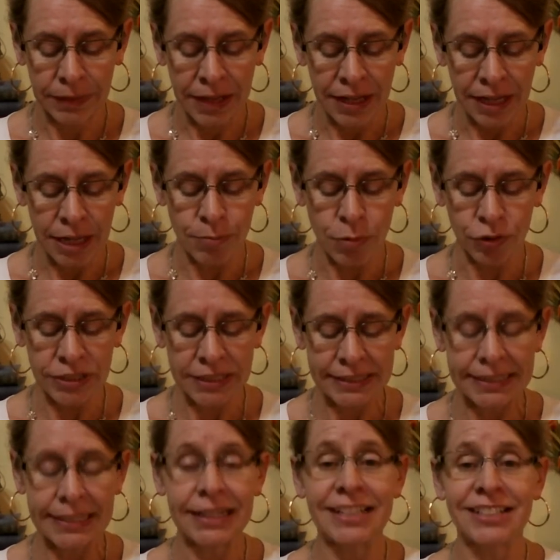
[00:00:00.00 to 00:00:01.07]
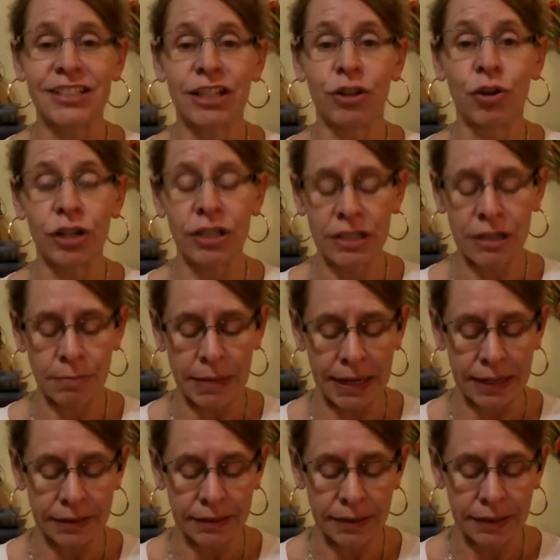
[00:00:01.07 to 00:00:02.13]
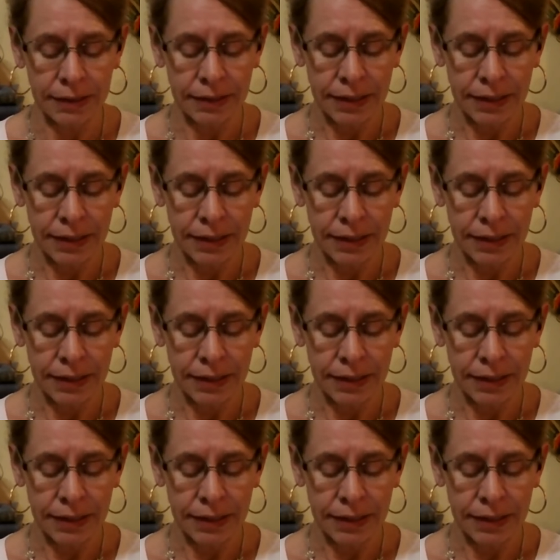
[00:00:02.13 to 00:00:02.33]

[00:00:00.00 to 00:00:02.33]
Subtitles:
And Moses did as the Lord commanded,